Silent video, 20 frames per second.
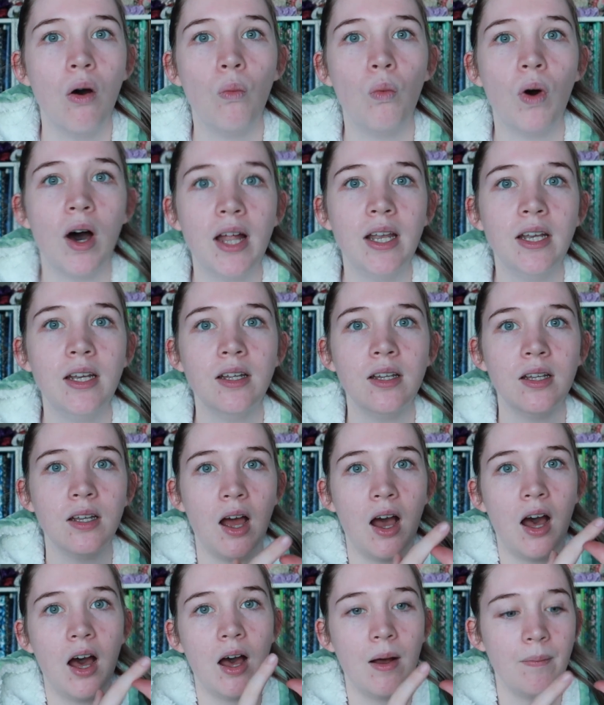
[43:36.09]
1
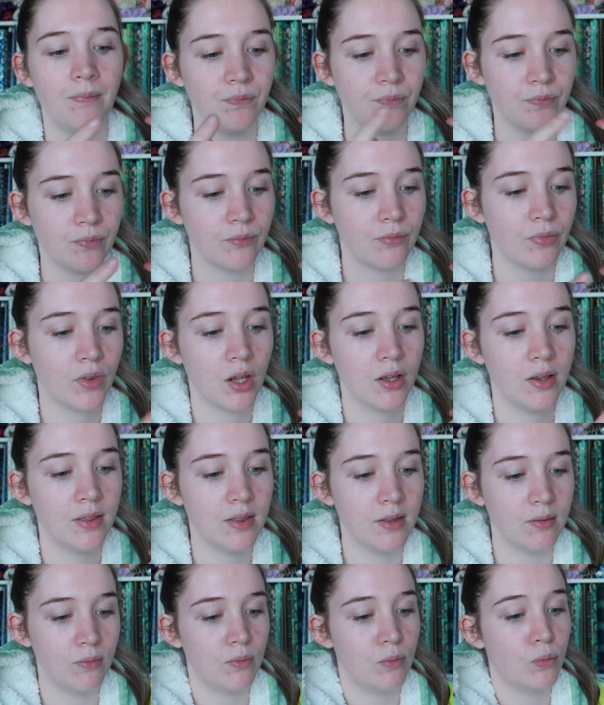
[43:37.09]

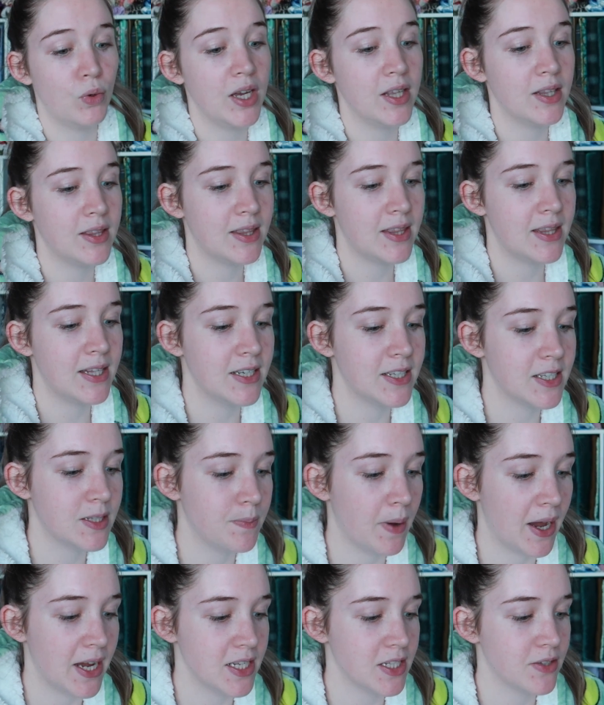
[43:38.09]
with this
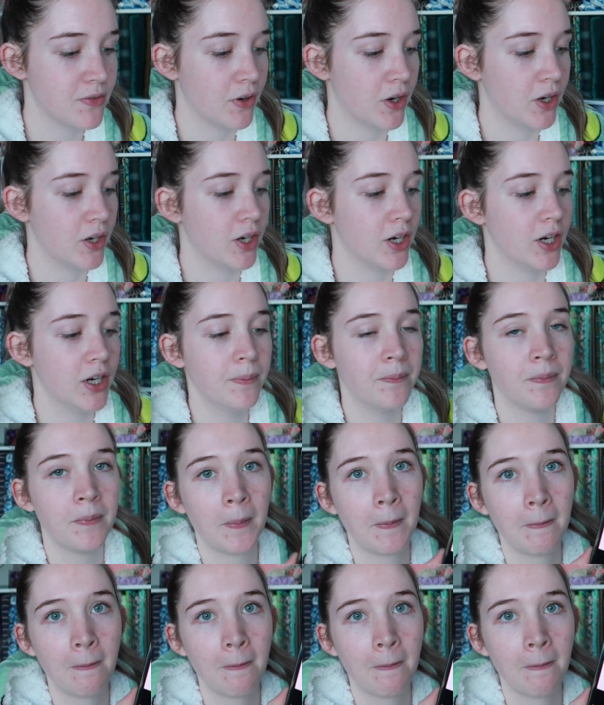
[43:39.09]
base photo,